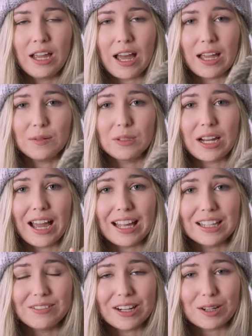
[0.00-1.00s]
I would
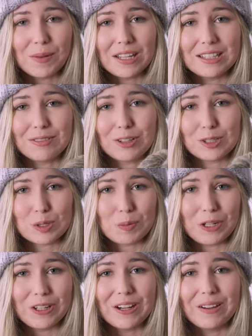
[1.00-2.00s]
highly recommend, if you're a spinner,